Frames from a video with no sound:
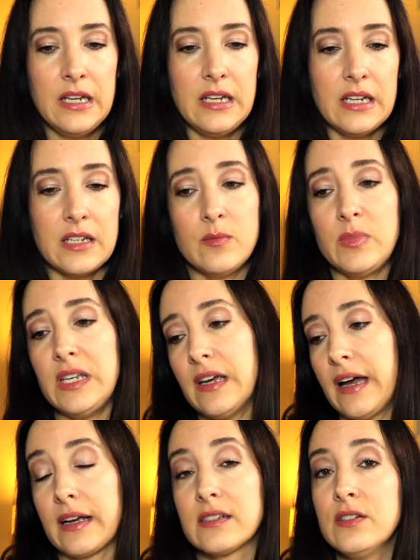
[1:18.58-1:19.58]

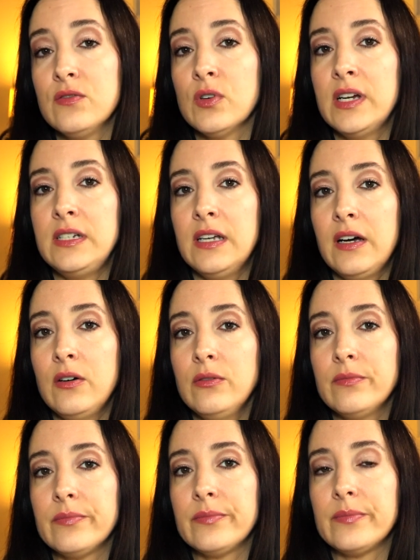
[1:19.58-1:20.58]
be active right
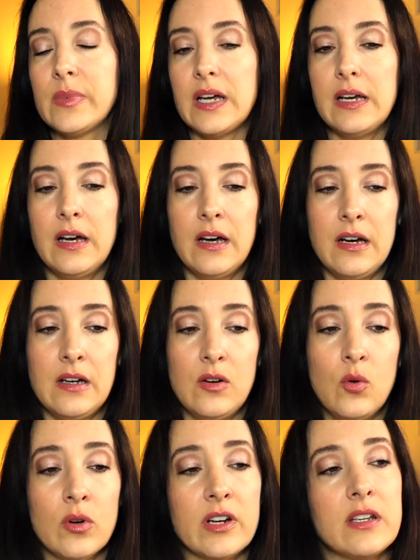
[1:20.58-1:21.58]
now,
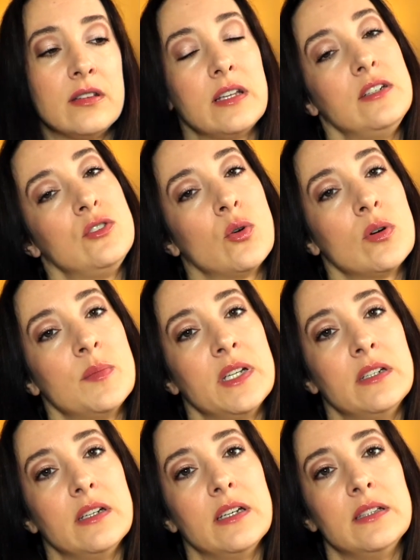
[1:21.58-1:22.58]
or it can lay
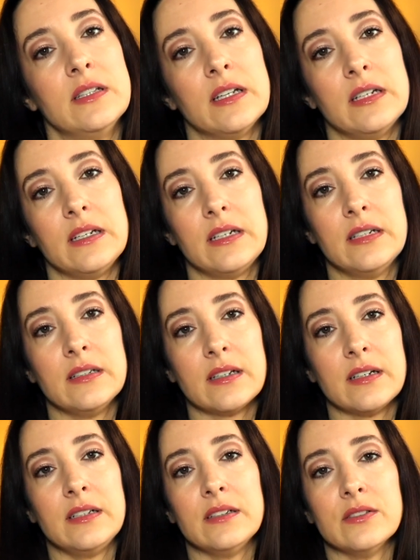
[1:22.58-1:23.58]
dormant and then it can
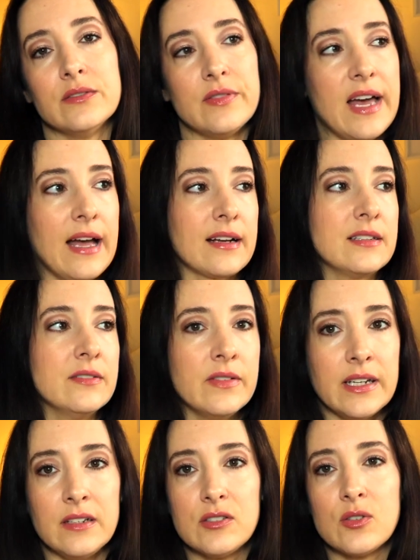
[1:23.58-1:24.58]
kind of
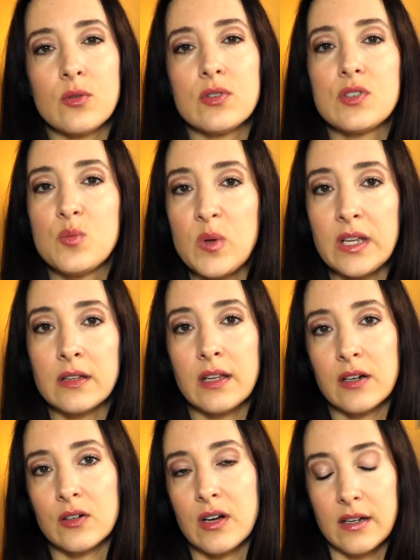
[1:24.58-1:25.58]
activate, so to speak,
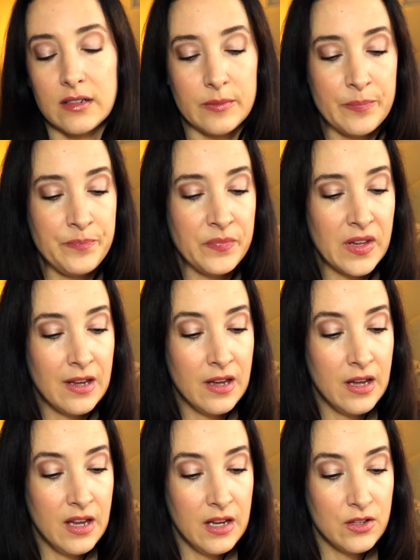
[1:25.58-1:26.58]
later on.
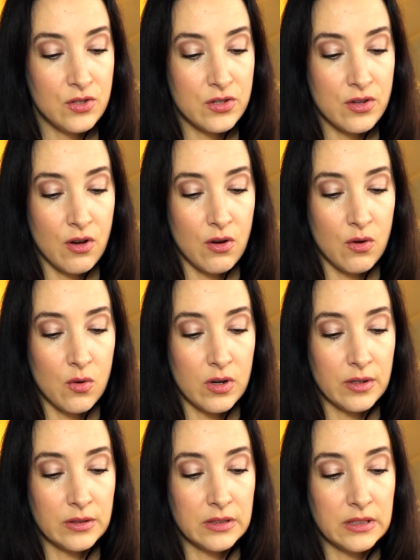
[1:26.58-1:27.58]
So